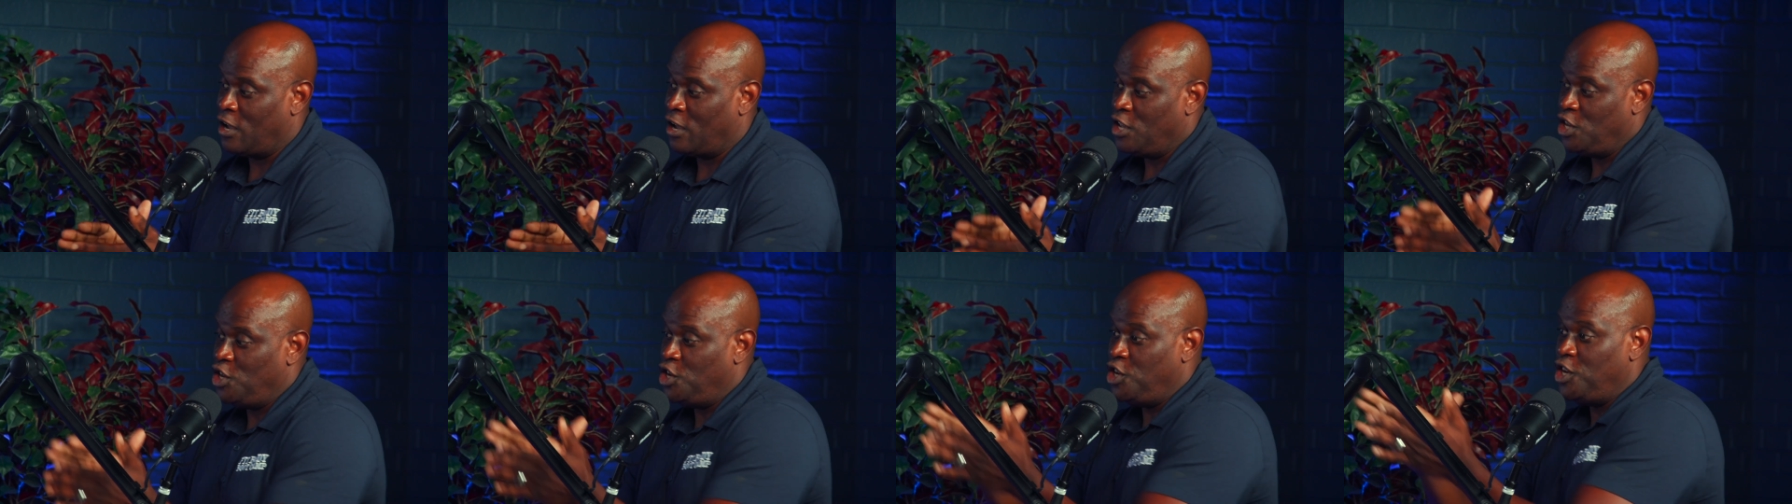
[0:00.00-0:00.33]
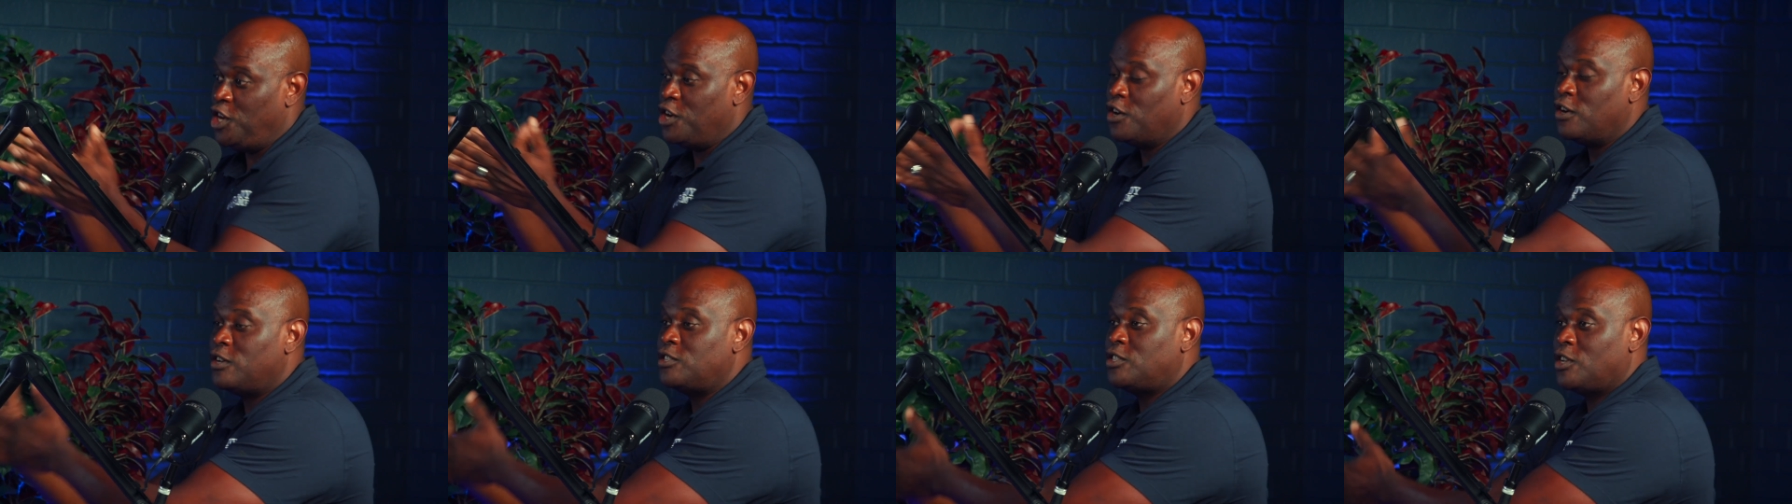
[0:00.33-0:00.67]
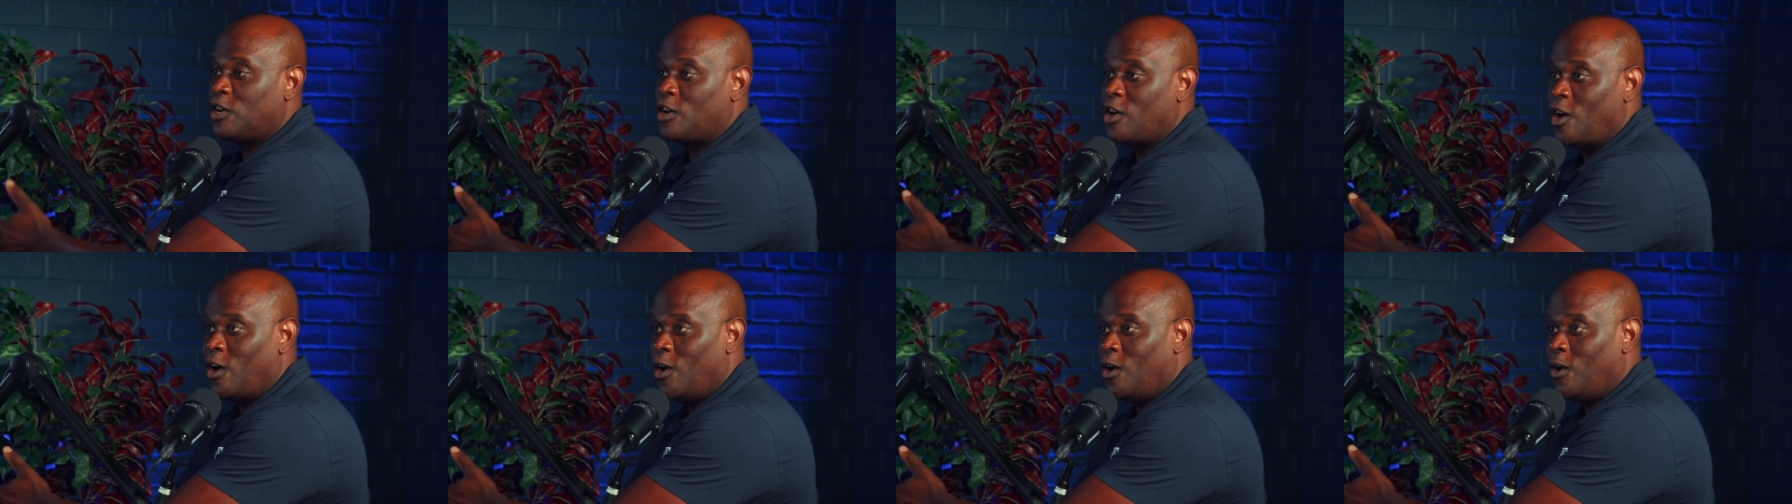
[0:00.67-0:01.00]
years
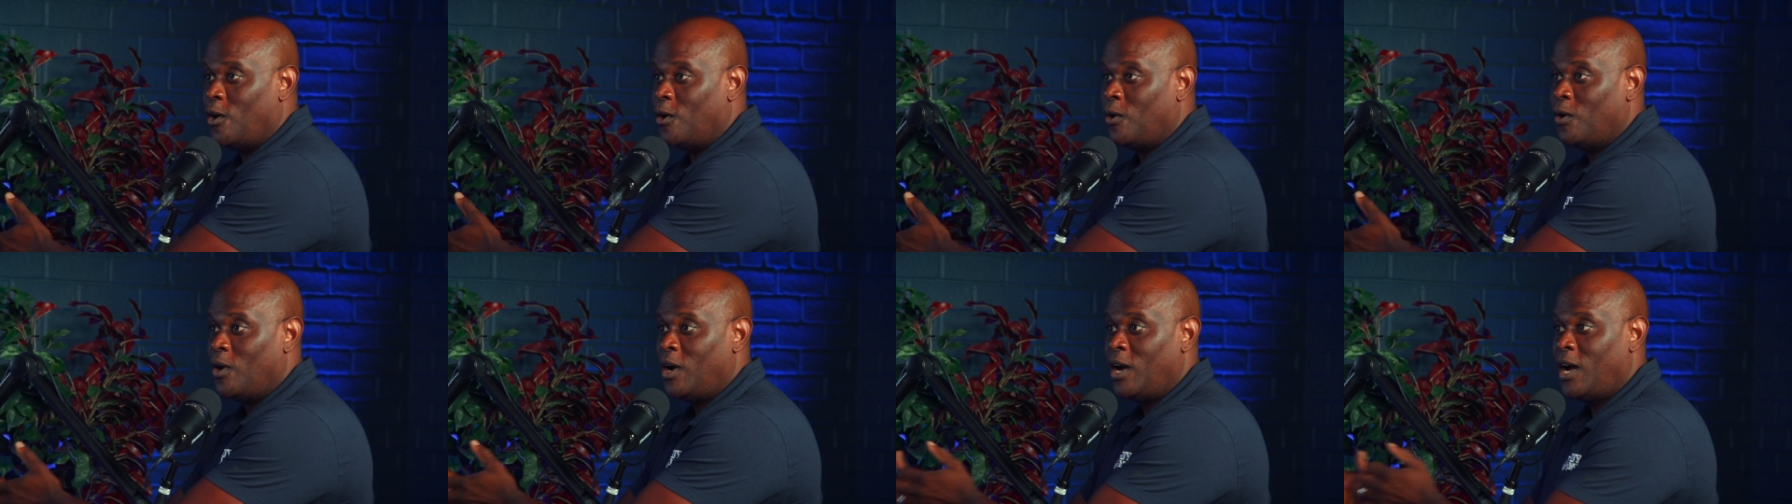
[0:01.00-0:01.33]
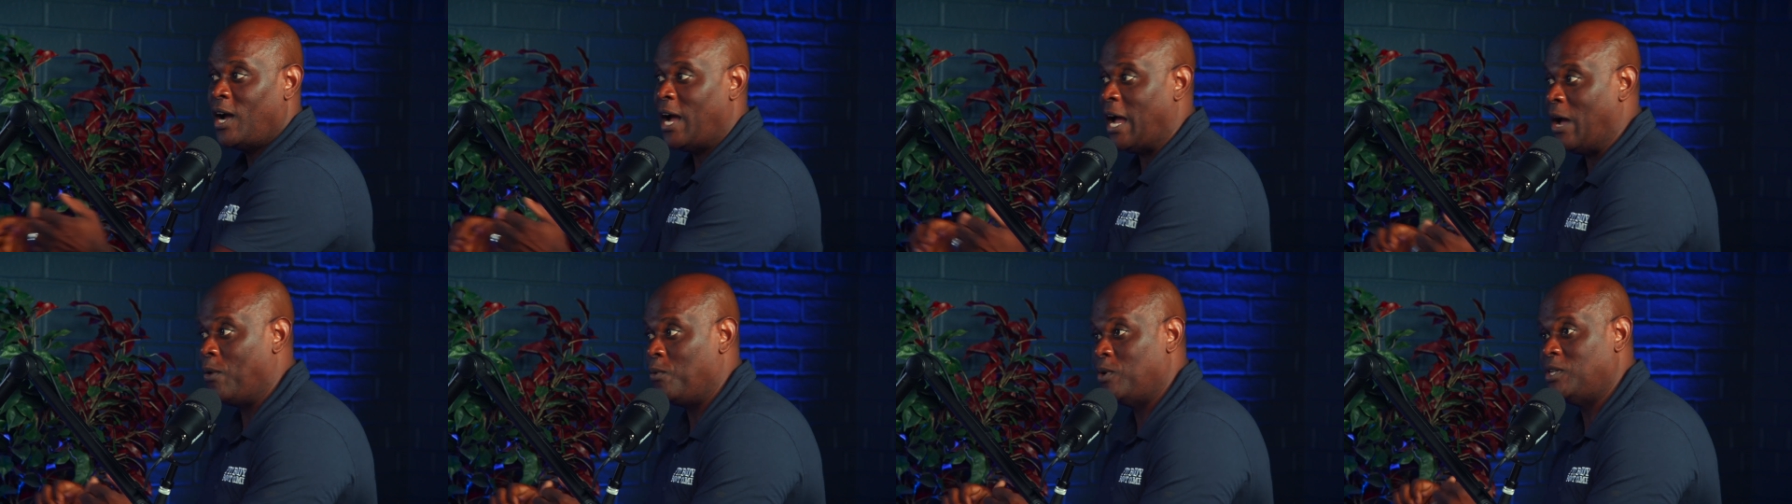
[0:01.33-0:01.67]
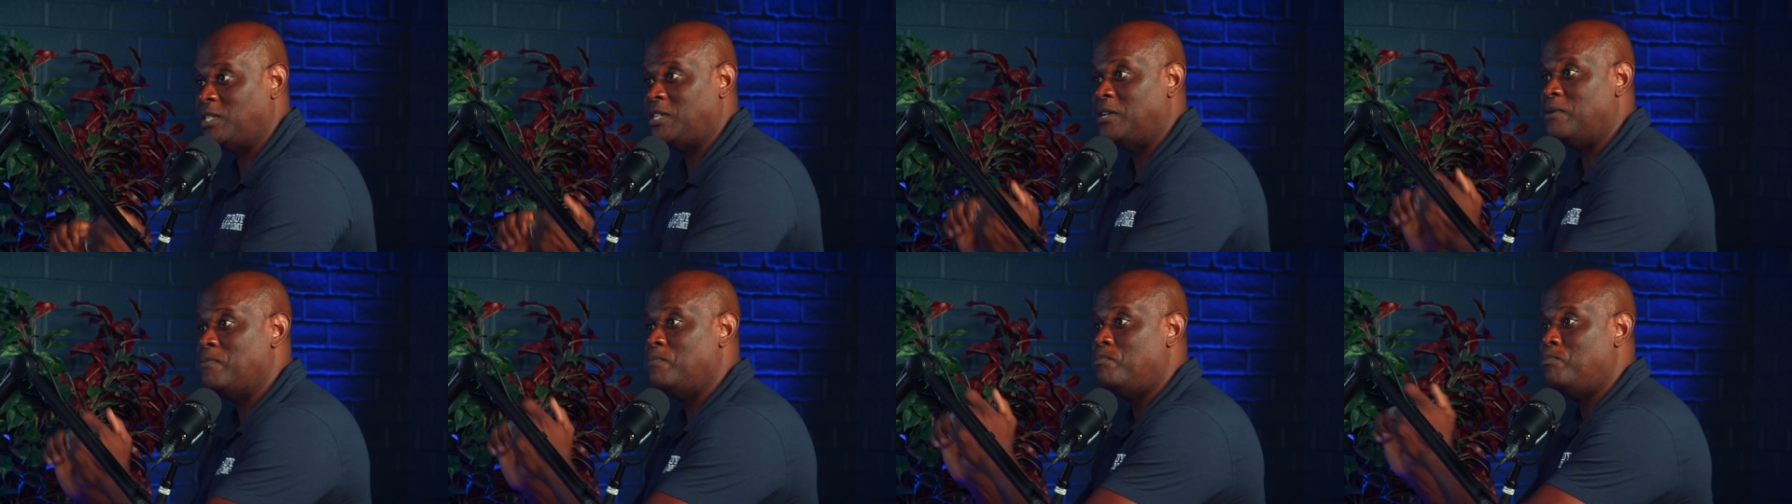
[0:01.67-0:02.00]
ago, I was
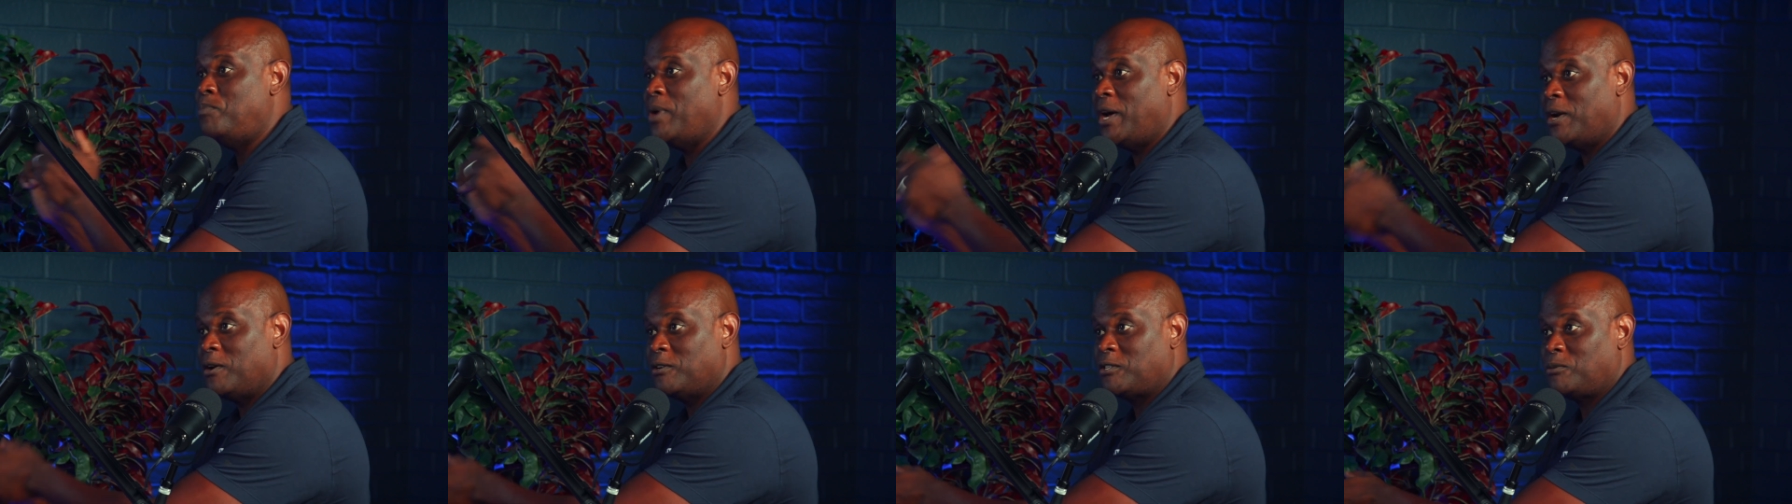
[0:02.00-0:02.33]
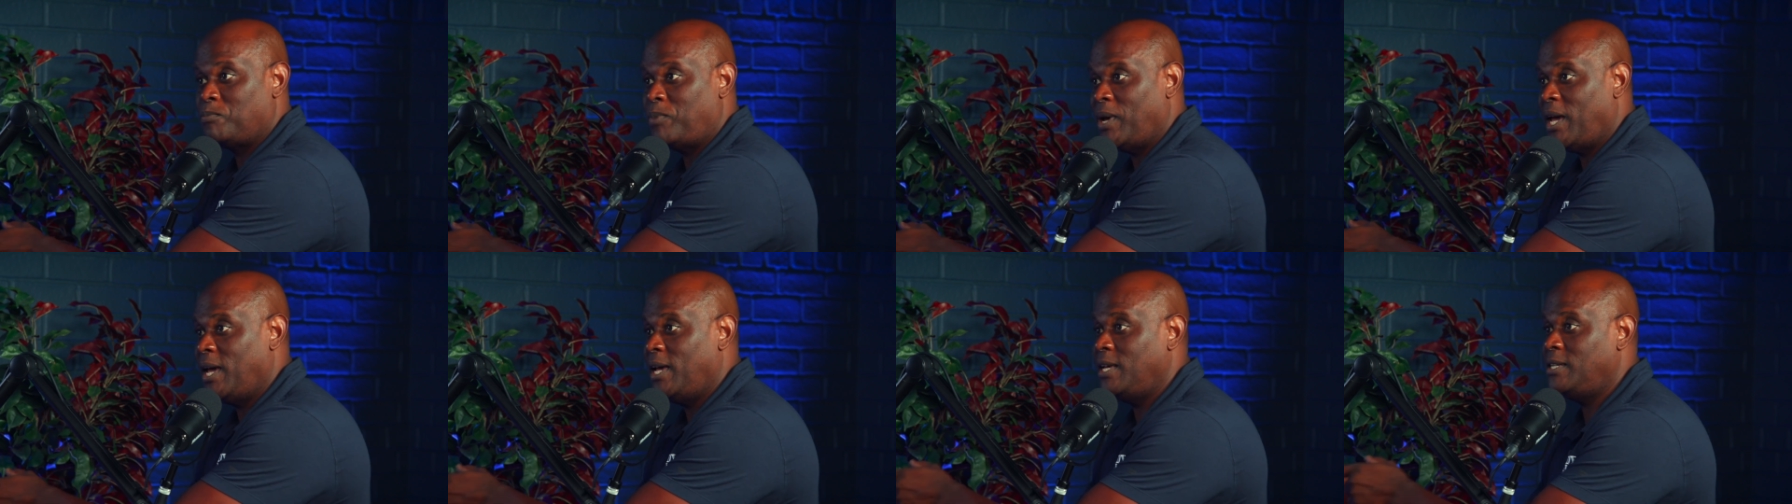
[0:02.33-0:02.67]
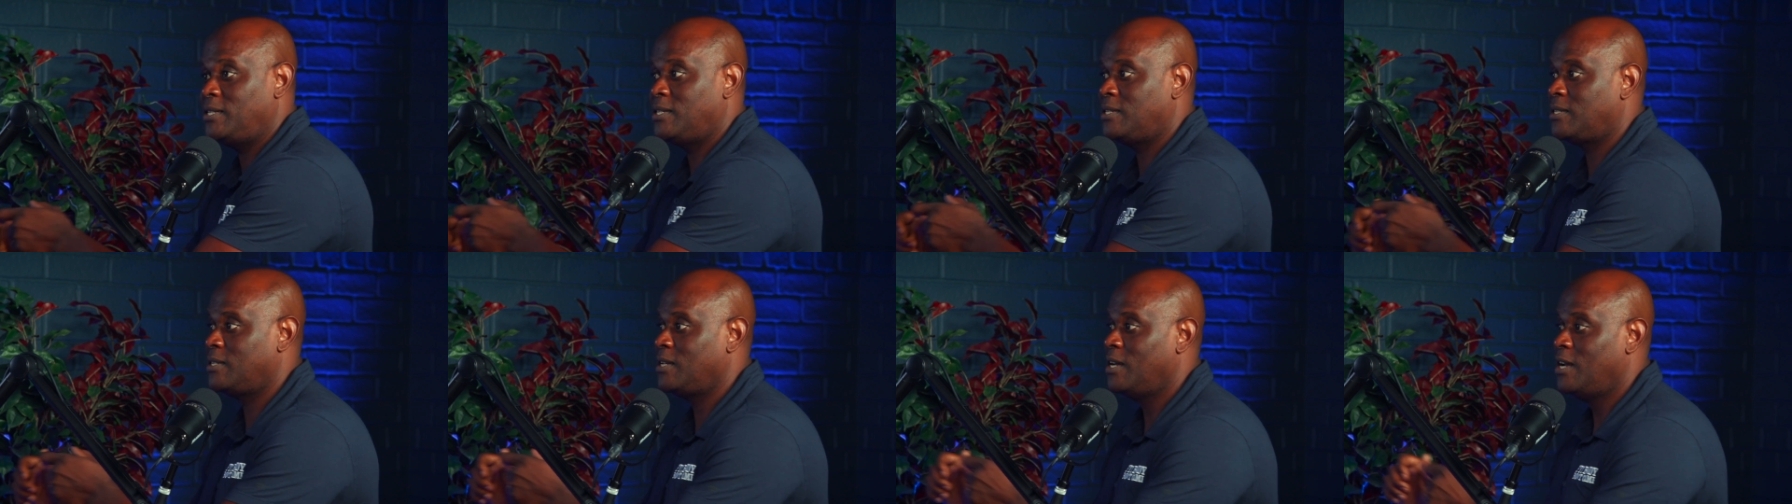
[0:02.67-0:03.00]
in a better
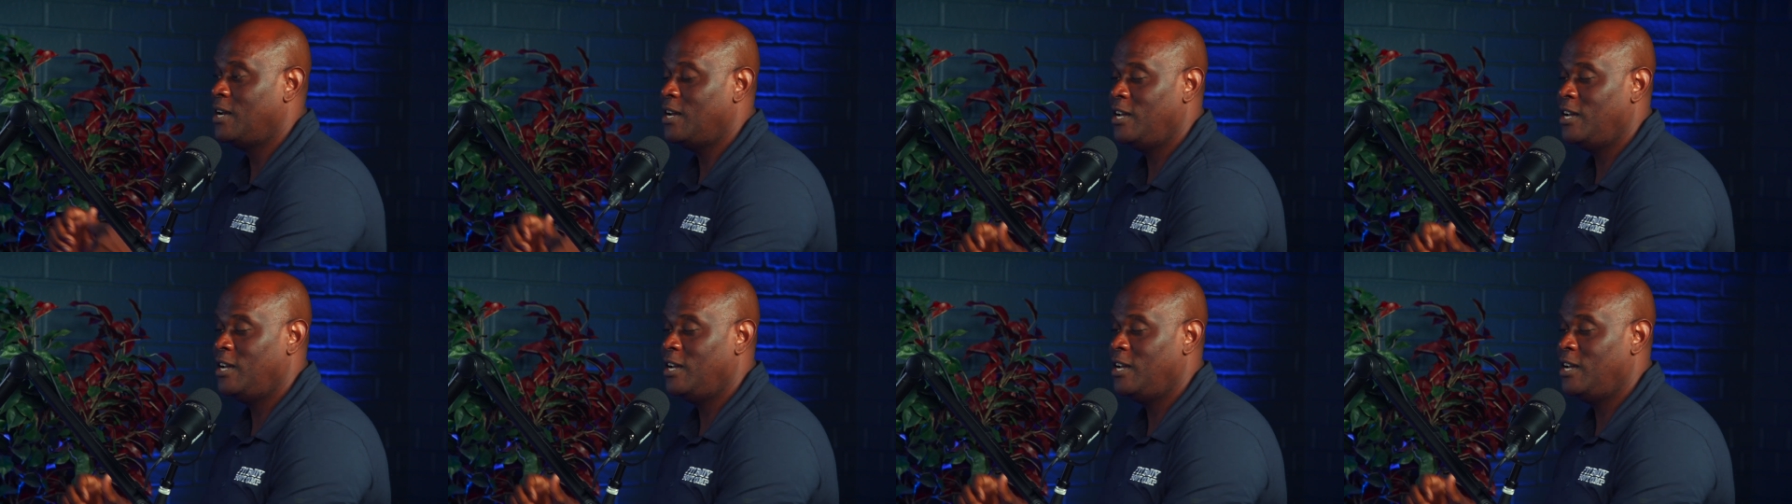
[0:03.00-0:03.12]
space.